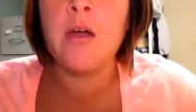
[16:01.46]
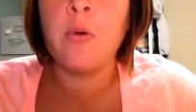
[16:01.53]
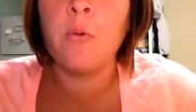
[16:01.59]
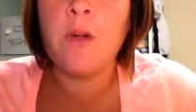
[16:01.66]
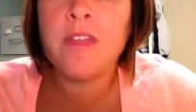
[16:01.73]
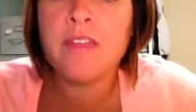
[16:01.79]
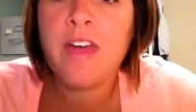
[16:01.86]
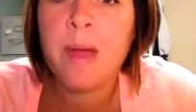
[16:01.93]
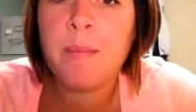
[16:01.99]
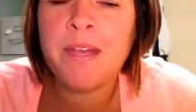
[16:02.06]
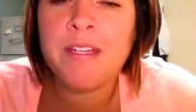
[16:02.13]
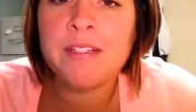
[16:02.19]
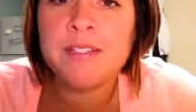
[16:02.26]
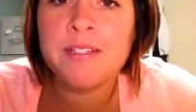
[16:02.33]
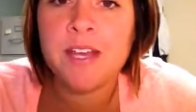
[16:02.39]
With that
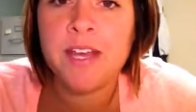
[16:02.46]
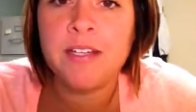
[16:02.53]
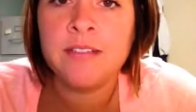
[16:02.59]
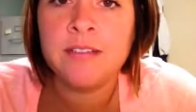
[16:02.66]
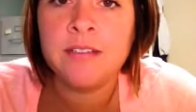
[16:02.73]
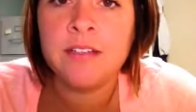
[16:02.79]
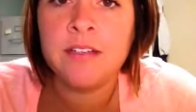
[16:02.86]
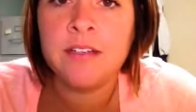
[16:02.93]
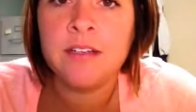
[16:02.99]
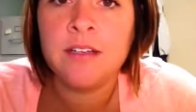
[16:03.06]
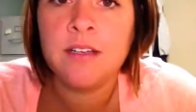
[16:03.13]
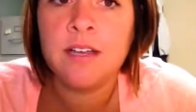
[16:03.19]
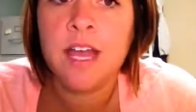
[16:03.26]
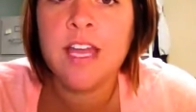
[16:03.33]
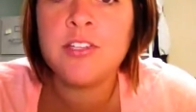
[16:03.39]
being said,
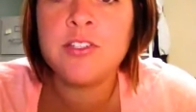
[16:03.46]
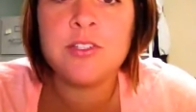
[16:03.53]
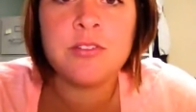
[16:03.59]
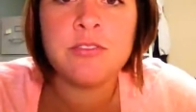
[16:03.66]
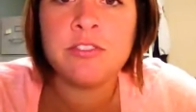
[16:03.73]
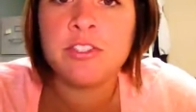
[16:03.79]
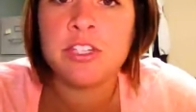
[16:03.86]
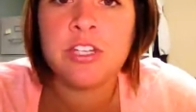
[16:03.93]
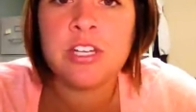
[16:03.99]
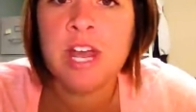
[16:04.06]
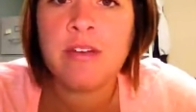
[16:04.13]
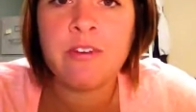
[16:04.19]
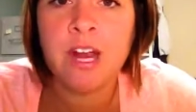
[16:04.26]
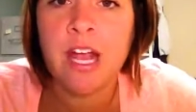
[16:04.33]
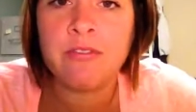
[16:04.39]
a student should
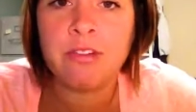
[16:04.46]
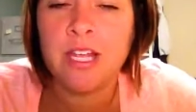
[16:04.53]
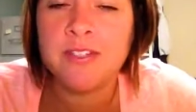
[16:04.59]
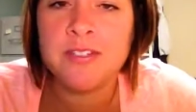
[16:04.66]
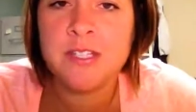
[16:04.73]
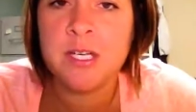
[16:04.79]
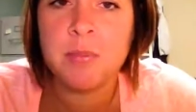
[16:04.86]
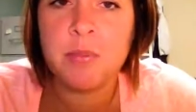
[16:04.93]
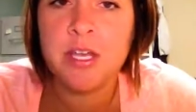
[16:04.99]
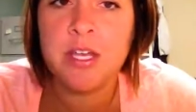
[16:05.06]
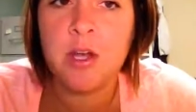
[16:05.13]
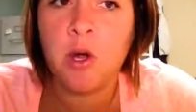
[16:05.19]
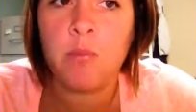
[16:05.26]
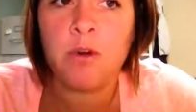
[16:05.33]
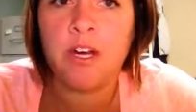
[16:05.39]
never have less than a
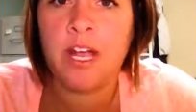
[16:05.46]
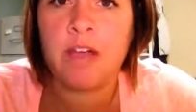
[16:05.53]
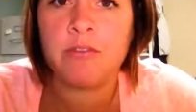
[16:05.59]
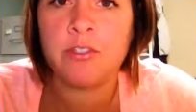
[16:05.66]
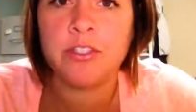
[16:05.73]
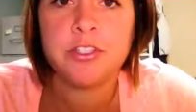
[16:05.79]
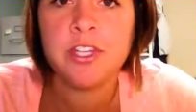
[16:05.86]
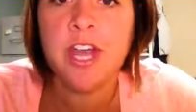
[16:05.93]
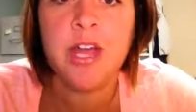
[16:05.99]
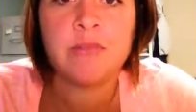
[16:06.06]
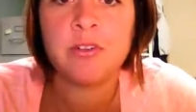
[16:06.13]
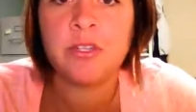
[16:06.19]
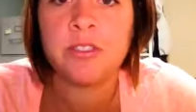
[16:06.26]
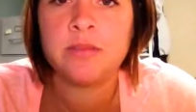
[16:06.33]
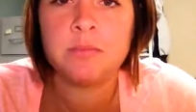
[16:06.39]
B homework average,
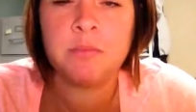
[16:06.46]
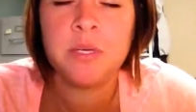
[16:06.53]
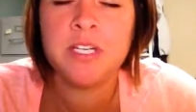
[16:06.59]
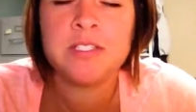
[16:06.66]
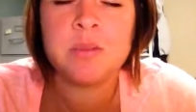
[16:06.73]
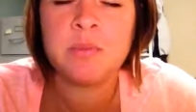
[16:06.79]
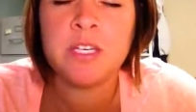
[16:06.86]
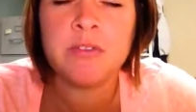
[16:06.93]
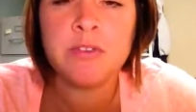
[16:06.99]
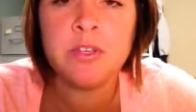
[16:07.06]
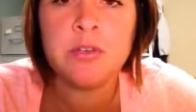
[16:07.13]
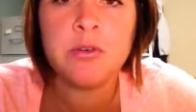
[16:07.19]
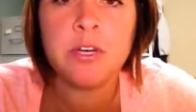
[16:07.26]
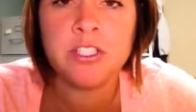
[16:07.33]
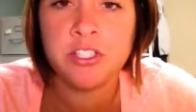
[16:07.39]
ever, because I'm
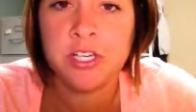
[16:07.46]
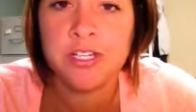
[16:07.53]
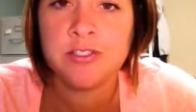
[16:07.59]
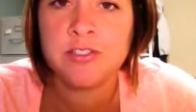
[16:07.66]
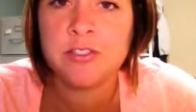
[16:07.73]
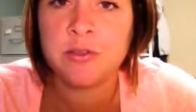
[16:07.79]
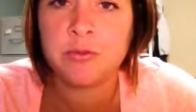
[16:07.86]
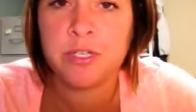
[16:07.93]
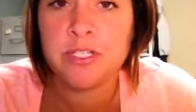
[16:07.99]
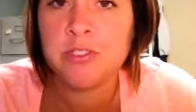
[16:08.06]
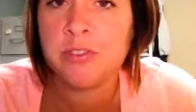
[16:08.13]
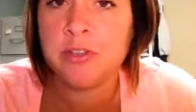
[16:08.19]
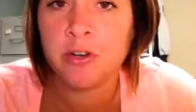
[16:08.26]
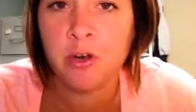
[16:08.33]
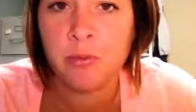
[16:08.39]
giving you a chance to
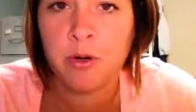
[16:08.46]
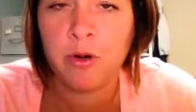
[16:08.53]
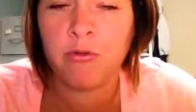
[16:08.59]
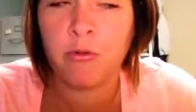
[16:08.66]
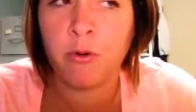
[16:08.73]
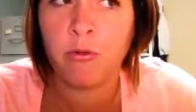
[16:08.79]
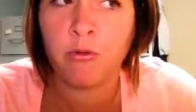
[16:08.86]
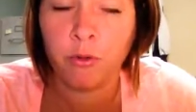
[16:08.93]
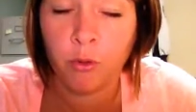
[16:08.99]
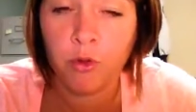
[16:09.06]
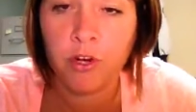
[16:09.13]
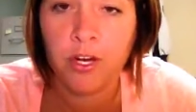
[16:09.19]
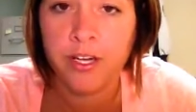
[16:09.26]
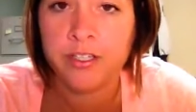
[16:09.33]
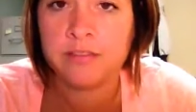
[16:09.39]
redo your homework for full
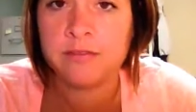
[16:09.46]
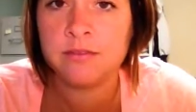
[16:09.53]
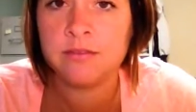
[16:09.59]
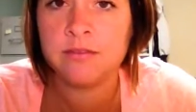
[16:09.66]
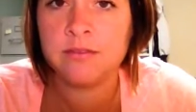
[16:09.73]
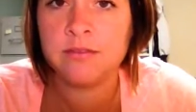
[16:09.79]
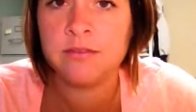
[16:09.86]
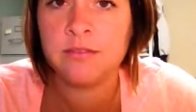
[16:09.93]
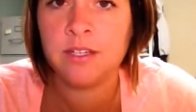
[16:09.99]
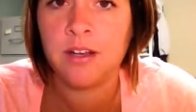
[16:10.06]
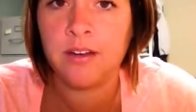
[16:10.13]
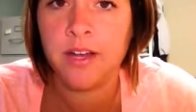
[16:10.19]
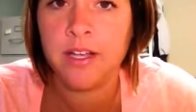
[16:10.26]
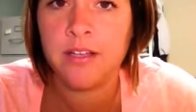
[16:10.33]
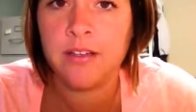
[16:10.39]
credit,
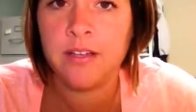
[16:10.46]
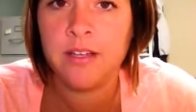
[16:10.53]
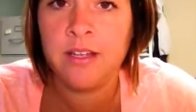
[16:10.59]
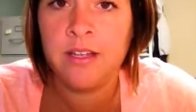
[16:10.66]
all right?